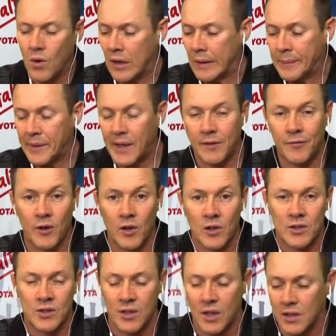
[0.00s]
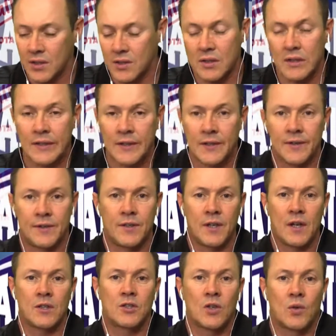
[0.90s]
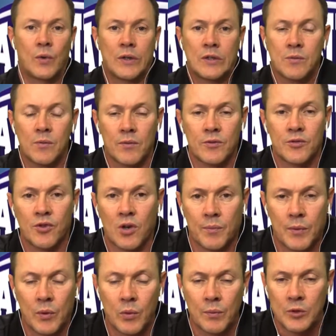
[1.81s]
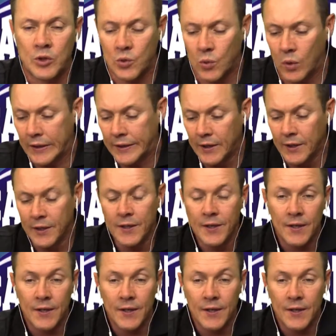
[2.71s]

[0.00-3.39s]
Welcome back, folks. Yes, the DHL Western Province Rugby Women's Squad